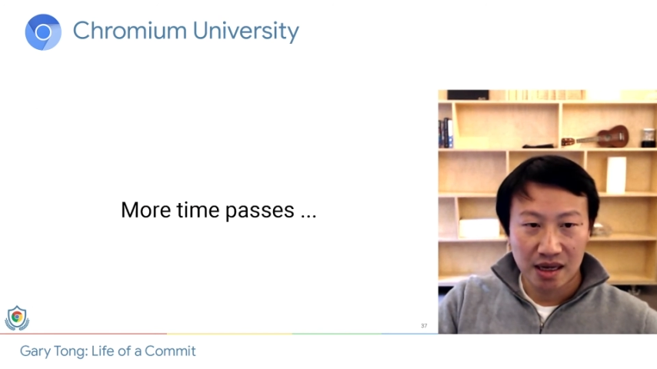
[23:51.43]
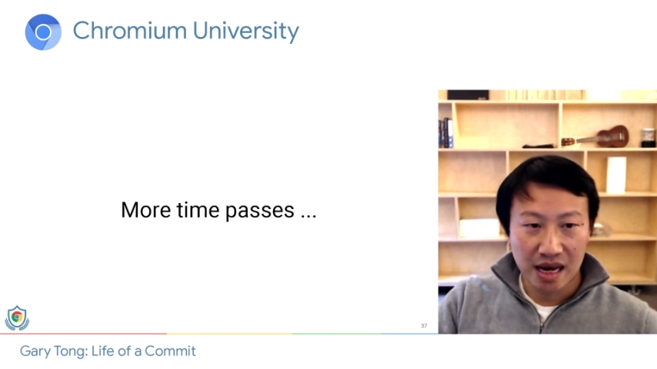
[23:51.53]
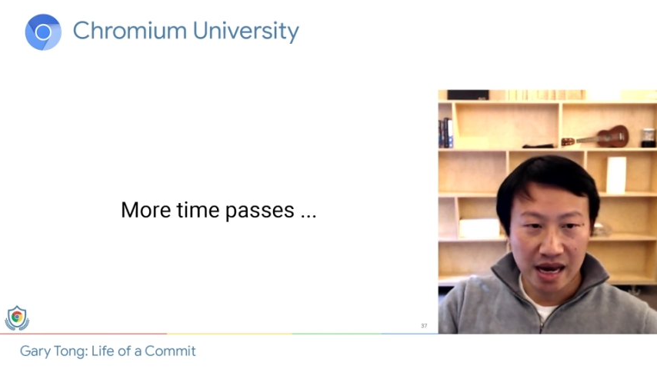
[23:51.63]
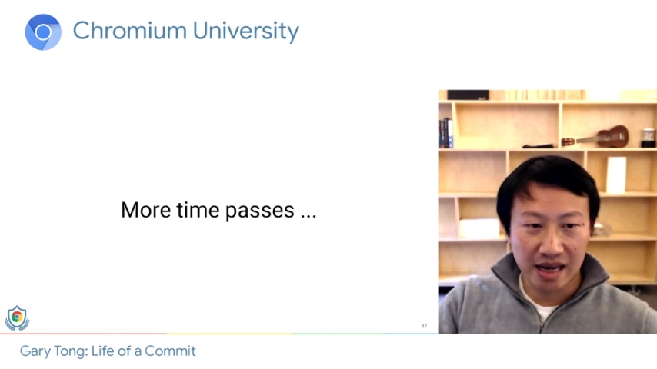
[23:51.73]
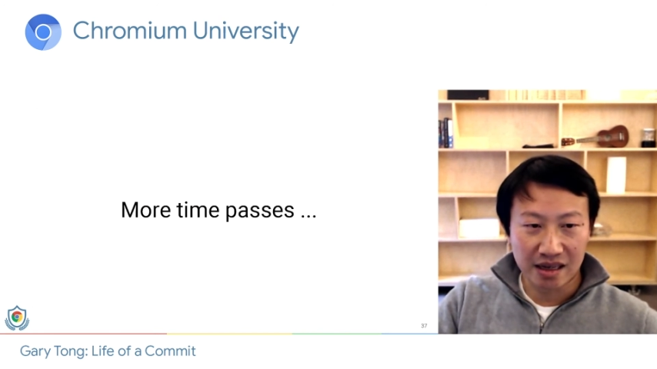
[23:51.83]

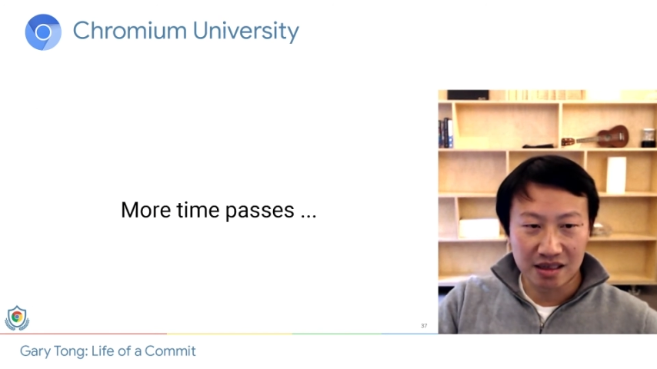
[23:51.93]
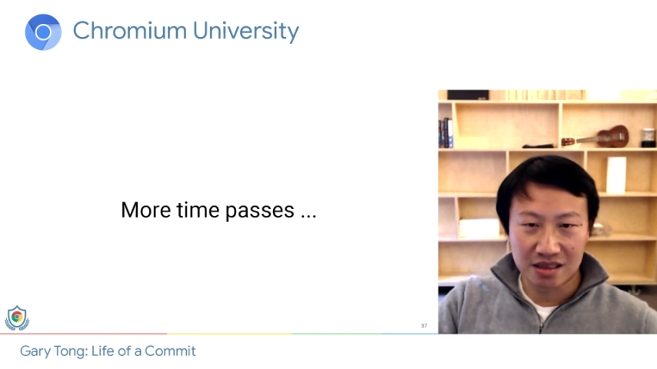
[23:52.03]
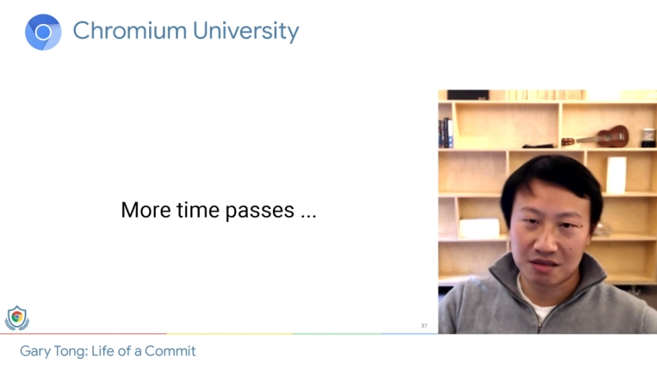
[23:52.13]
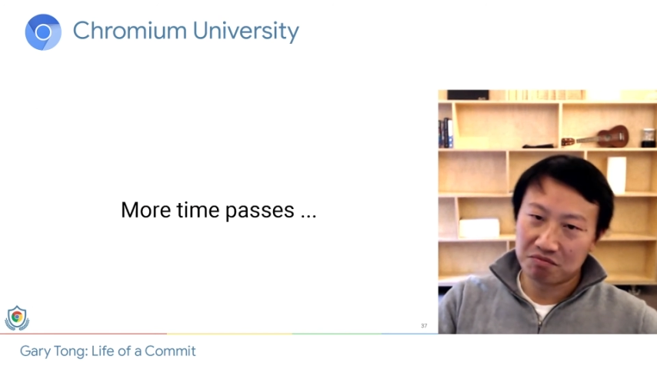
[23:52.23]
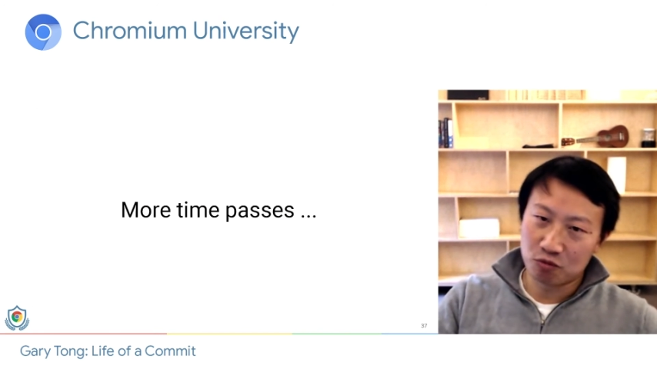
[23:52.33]
And
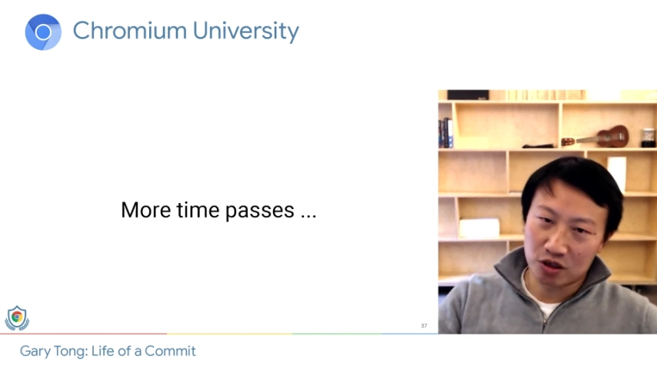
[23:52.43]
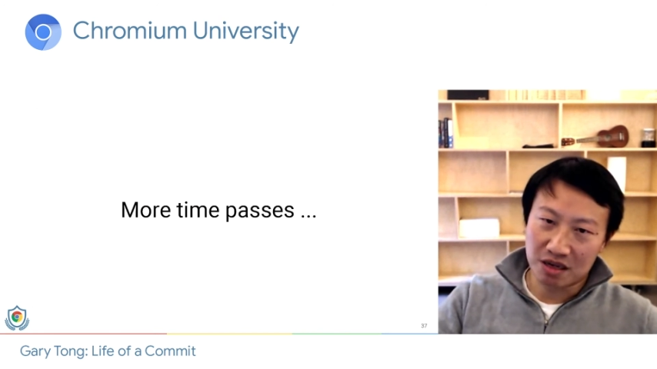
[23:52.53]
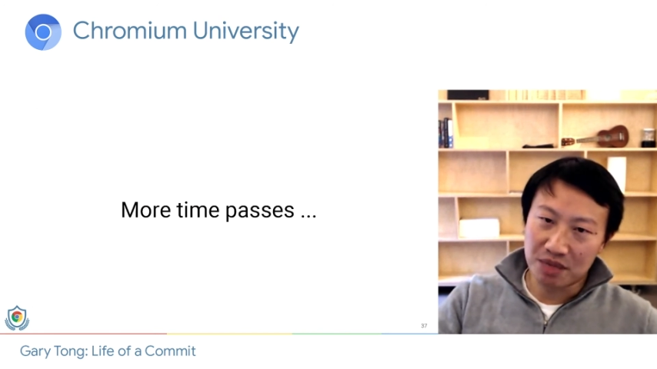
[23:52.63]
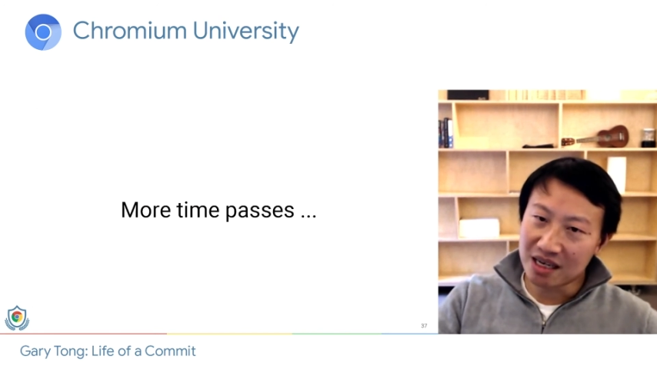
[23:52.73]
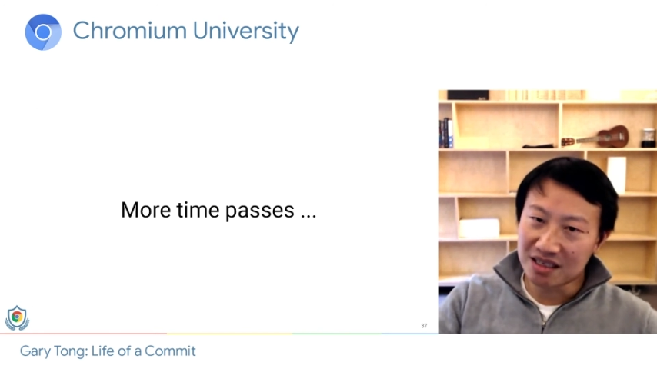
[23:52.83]
more time
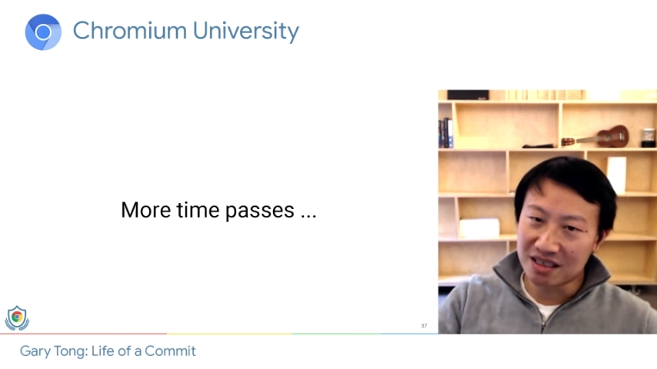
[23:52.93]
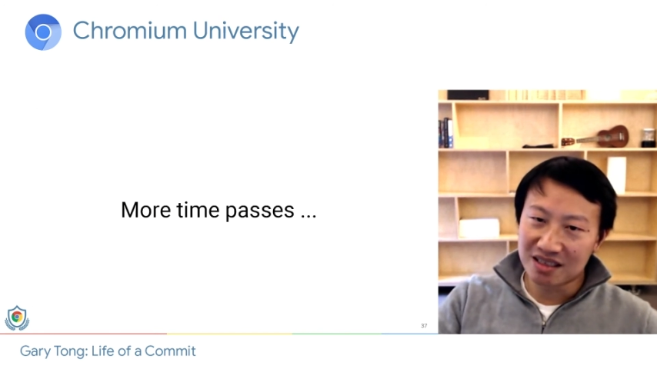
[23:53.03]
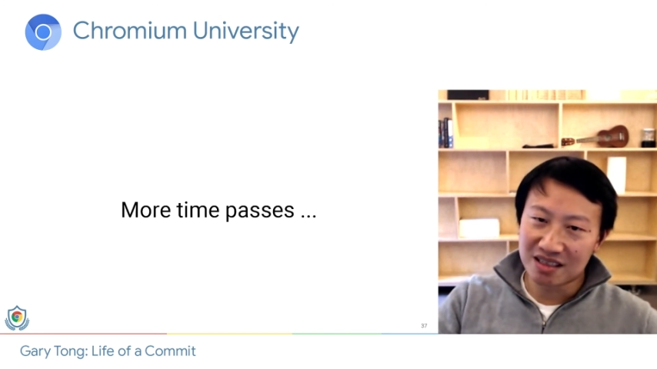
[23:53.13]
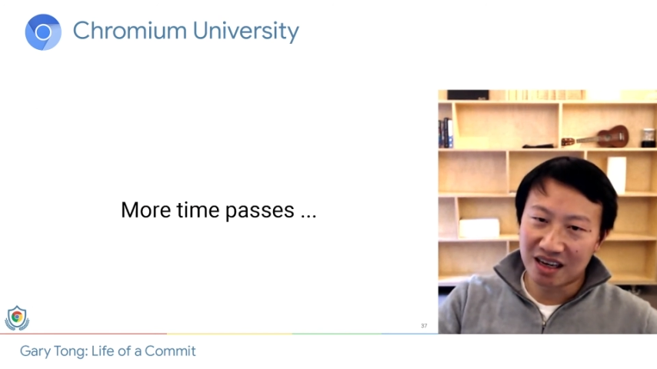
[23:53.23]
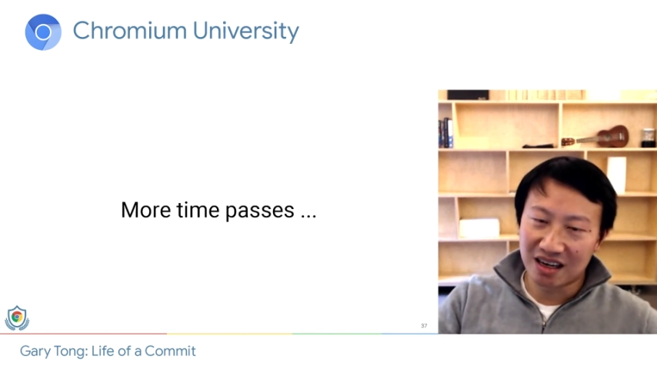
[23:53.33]
passes.